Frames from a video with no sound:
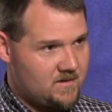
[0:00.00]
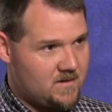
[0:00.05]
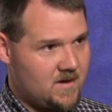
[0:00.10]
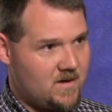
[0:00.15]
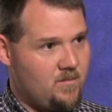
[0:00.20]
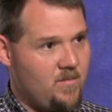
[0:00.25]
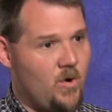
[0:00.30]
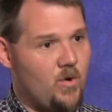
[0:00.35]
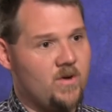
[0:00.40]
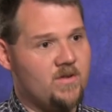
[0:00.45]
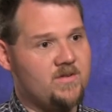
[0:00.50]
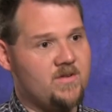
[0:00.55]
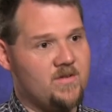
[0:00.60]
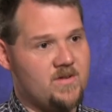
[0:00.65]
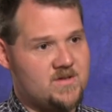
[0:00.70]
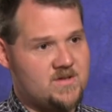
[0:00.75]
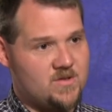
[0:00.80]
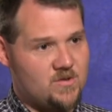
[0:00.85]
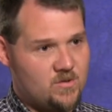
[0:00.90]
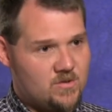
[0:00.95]
components of the
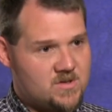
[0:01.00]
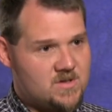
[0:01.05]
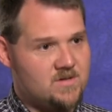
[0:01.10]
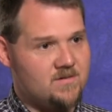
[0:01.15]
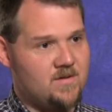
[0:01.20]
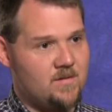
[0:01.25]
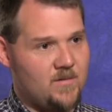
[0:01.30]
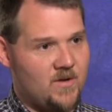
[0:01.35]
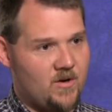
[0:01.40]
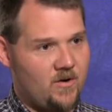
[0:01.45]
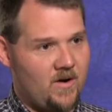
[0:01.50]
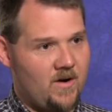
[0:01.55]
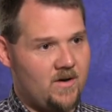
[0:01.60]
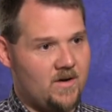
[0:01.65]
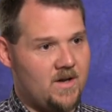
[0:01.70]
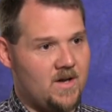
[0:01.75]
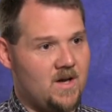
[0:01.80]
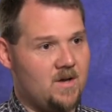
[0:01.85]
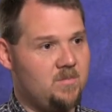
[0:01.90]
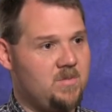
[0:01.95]
solution from the ground
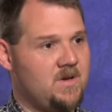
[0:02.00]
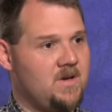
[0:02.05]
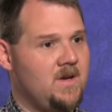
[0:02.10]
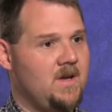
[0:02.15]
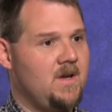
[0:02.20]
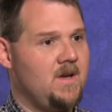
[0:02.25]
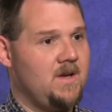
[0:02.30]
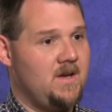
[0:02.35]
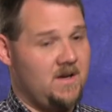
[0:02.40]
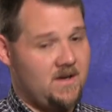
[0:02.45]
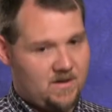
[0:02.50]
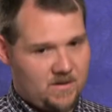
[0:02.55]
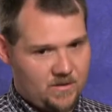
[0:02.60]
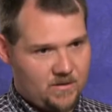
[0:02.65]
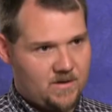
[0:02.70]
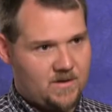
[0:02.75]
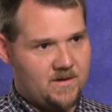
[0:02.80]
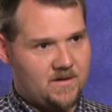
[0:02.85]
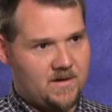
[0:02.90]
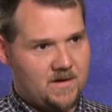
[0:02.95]
up,
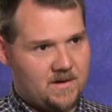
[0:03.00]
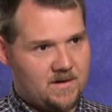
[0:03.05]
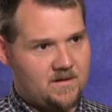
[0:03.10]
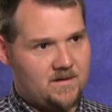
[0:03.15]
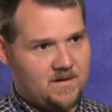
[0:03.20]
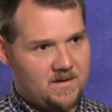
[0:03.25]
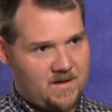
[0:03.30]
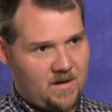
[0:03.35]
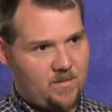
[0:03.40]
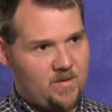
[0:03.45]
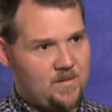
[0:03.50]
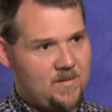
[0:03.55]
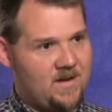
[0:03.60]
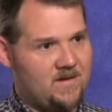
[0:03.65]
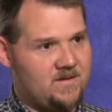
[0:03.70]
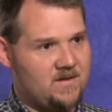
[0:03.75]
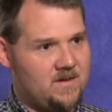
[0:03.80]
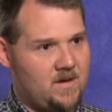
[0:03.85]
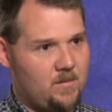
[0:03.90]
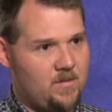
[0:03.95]
including the
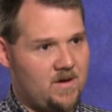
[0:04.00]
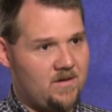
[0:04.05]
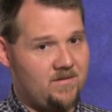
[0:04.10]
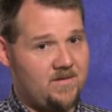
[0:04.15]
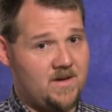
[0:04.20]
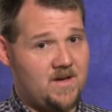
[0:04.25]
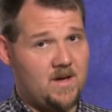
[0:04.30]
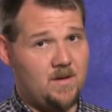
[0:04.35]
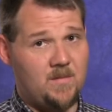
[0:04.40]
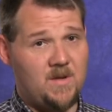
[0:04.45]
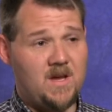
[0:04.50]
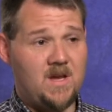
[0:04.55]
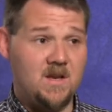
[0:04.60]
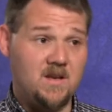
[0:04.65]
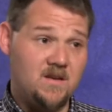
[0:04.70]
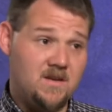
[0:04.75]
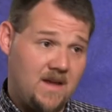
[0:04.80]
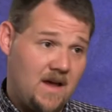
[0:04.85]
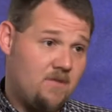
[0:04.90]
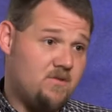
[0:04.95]
WMS and WFM,
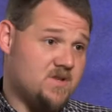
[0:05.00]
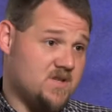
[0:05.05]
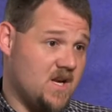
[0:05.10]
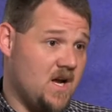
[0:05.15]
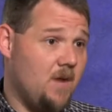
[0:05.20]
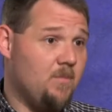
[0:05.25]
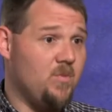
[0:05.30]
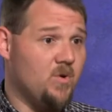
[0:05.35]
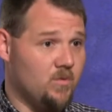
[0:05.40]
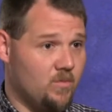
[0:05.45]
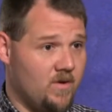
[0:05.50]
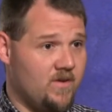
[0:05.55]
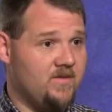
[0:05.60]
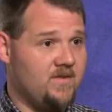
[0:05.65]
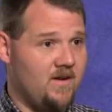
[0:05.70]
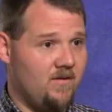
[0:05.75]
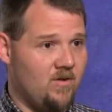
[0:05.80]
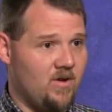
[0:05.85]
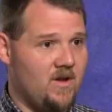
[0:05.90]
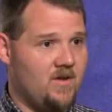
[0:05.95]
and that was coupled with
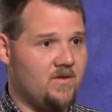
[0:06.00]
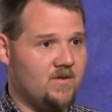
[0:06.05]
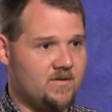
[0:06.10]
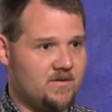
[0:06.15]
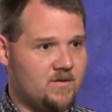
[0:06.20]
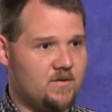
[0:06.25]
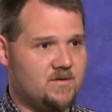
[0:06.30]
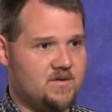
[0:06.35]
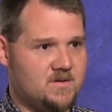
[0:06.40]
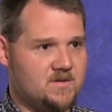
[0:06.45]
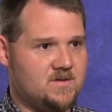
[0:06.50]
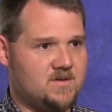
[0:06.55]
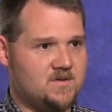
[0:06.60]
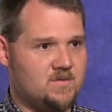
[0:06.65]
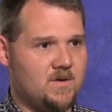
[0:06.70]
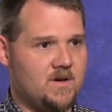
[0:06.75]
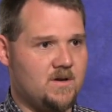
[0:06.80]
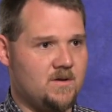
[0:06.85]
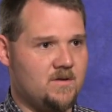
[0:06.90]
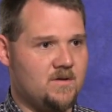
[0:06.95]
several other solutions as
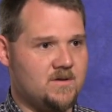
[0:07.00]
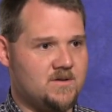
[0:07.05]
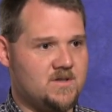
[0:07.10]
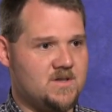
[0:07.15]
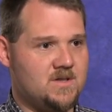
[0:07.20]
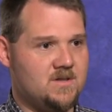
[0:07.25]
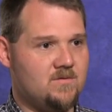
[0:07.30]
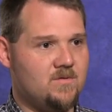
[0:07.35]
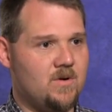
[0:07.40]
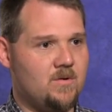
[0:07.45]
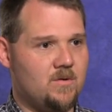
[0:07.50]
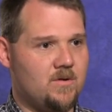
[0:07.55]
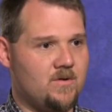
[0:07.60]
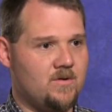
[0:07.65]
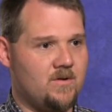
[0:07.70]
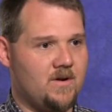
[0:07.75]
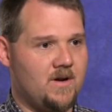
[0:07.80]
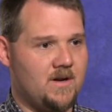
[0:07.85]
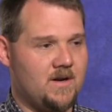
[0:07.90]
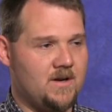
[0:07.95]
well to achieve what we were
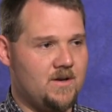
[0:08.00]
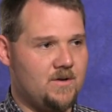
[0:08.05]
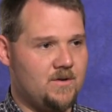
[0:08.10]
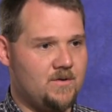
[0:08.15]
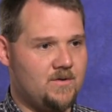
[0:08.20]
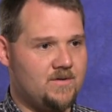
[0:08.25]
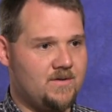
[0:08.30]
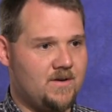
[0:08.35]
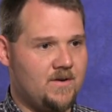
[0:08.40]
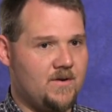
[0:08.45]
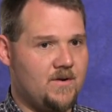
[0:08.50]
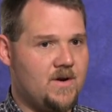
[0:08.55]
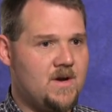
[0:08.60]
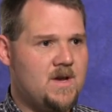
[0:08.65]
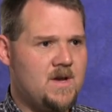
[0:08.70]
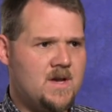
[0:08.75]
trying to do. So